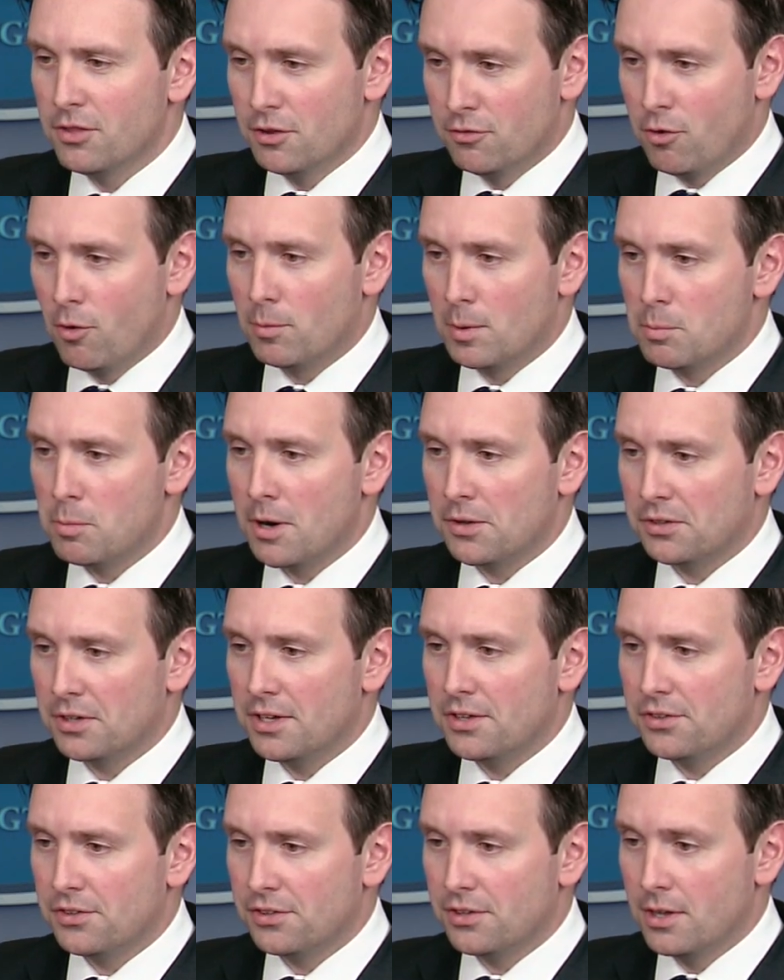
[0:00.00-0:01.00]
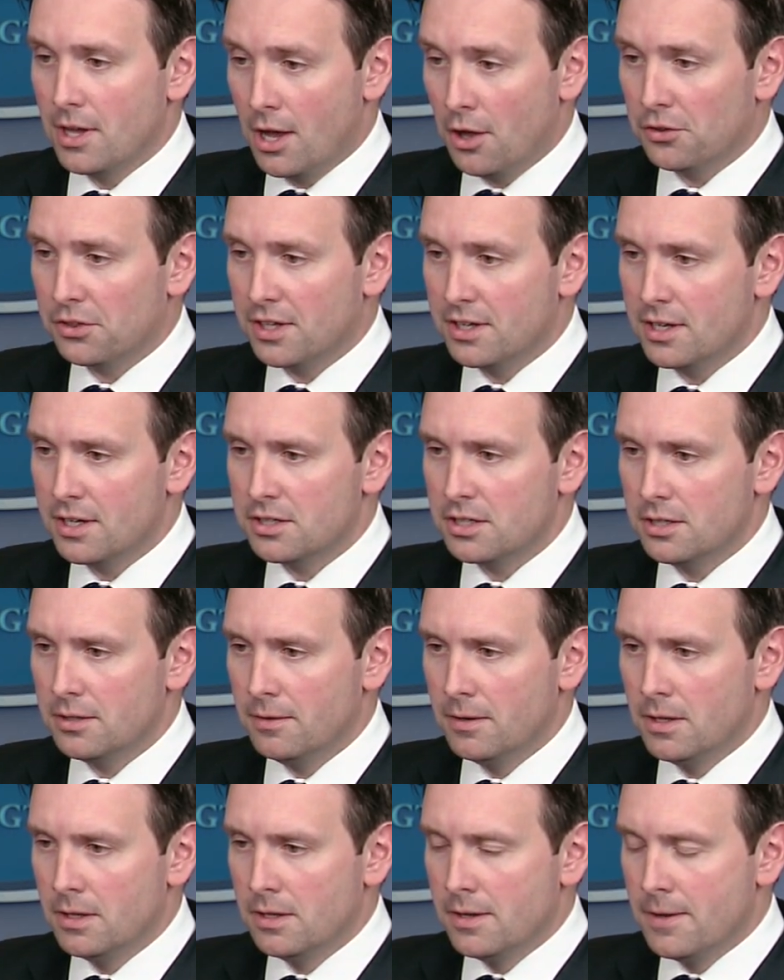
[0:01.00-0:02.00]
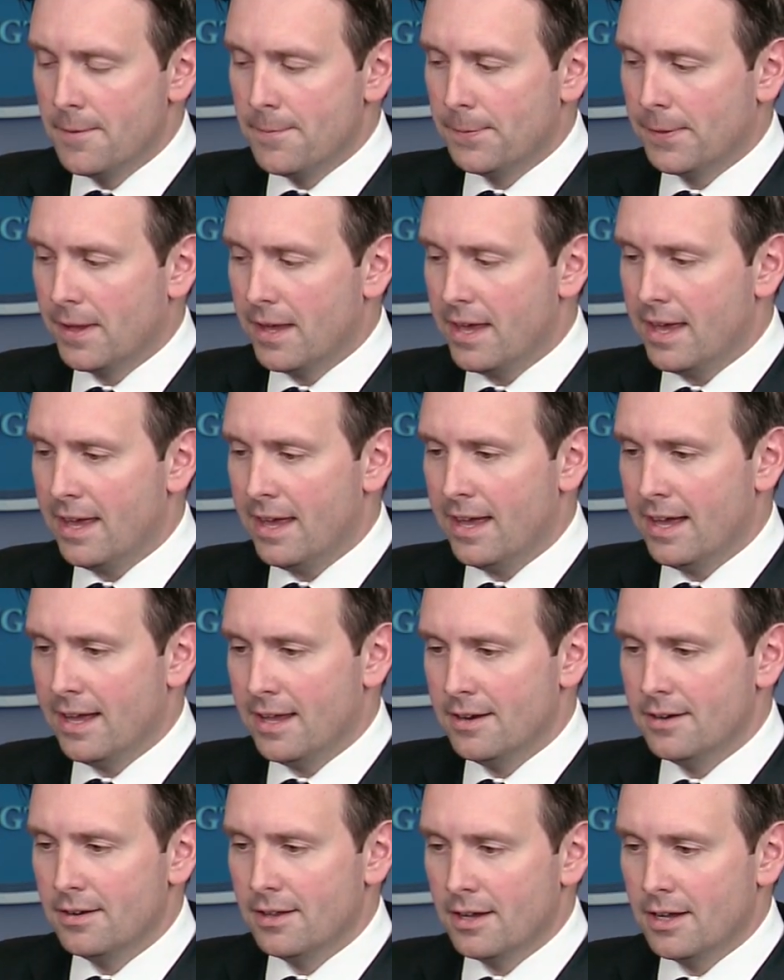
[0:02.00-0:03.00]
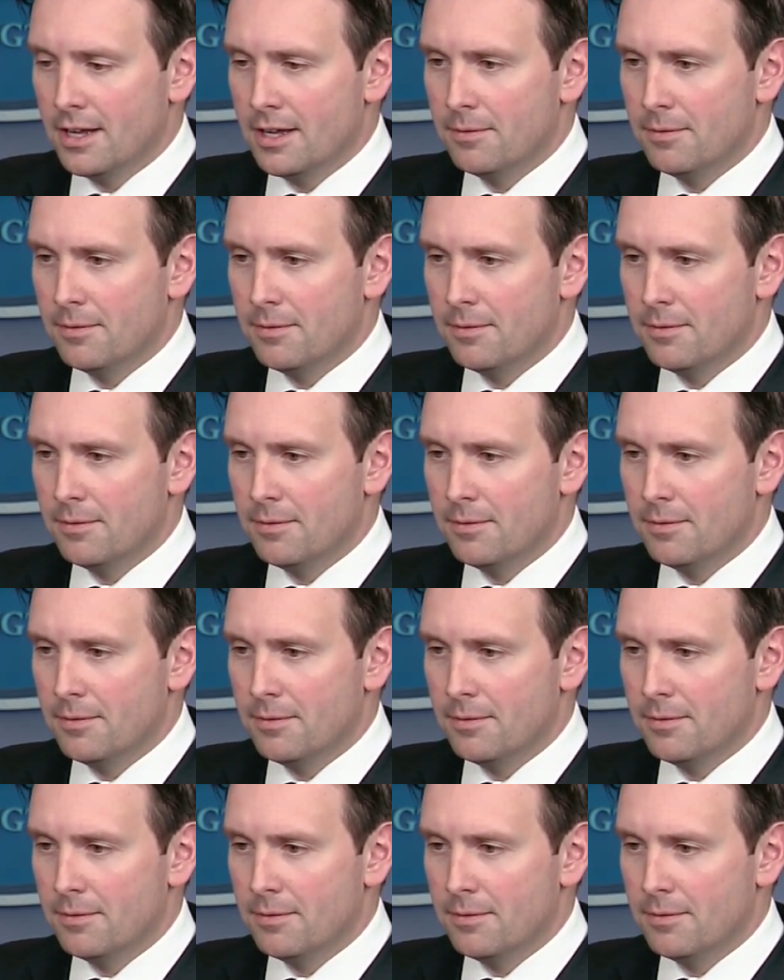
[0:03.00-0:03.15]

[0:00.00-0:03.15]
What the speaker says: former president's health condition, and